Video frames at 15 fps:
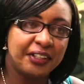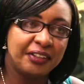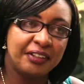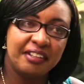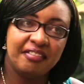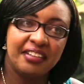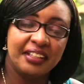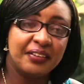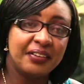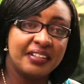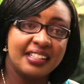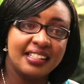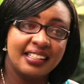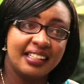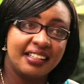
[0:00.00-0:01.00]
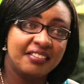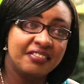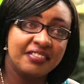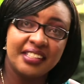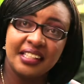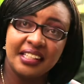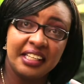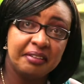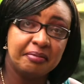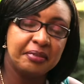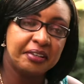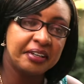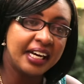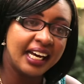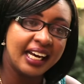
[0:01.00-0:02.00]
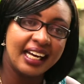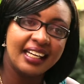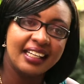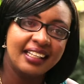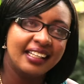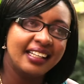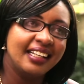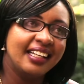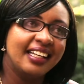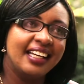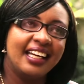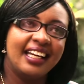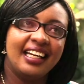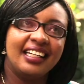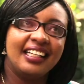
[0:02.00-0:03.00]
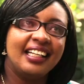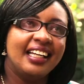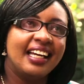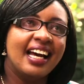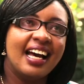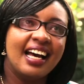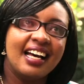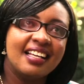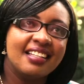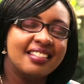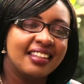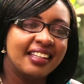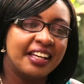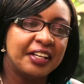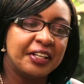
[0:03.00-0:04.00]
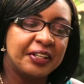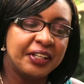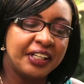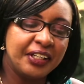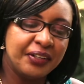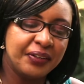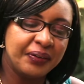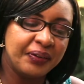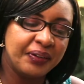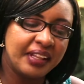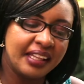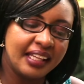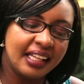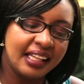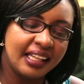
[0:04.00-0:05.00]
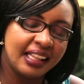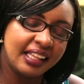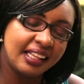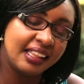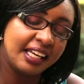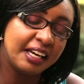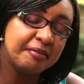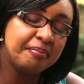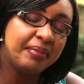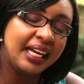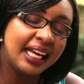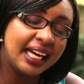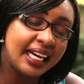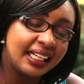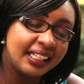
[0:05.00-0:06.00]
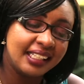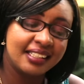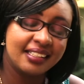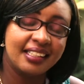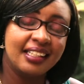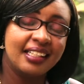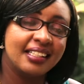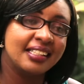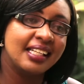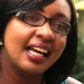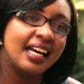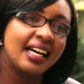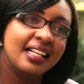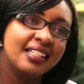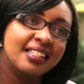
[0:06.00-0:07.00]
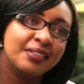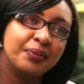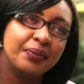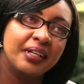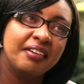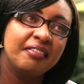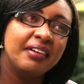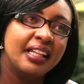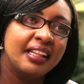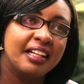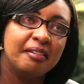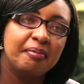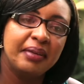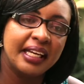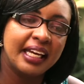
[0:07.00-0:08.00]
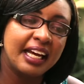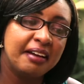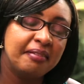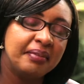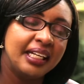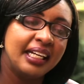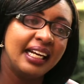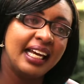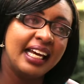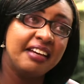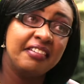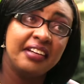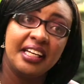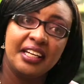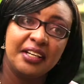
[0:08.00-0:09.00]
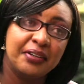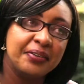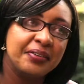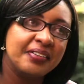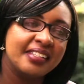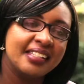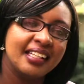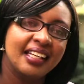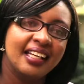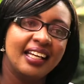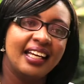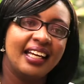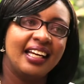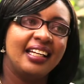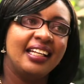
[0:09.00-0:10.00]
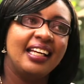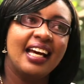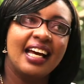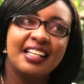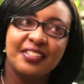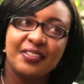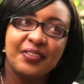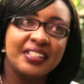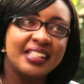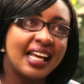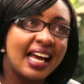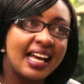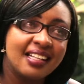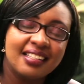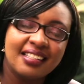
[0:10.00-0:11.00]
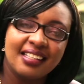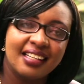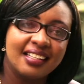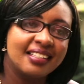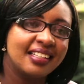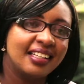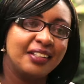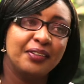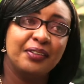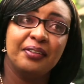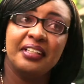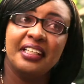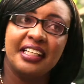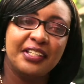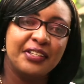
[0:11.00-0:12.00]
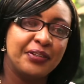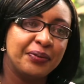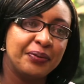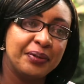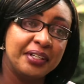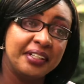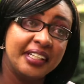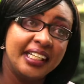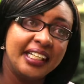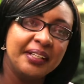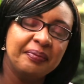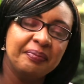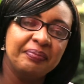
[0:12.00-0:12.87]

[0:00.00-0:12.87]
you even conceived him or her. And he has their plan is in his hands. Whatever they'll become in life, he knows. And he has those answers, and you don't need to worry.